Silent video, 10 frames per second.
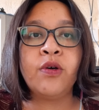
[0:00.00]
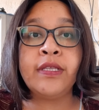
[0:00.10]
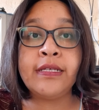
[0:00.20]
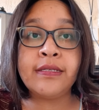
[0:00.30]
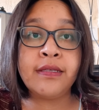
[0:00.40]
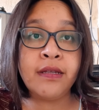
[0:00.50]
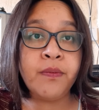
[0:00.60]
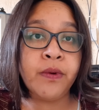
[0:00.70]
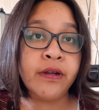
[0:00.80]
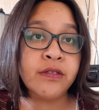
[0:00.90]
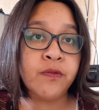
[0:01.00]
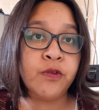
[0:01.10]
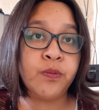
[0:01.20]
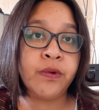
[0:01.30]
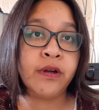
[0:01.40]
These 3 parts of
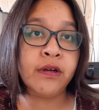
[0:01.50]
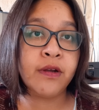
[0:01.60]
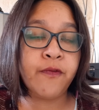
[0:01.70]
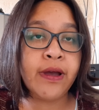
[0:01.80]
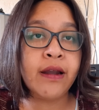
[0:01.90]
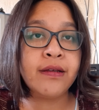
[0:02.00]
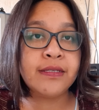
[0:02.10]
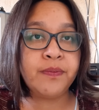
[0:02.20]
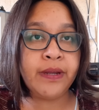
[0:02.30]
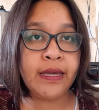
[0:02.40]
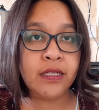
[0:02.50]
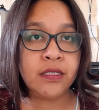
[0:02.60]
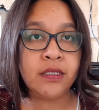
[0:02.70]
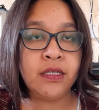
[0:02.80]
the paragraph are explained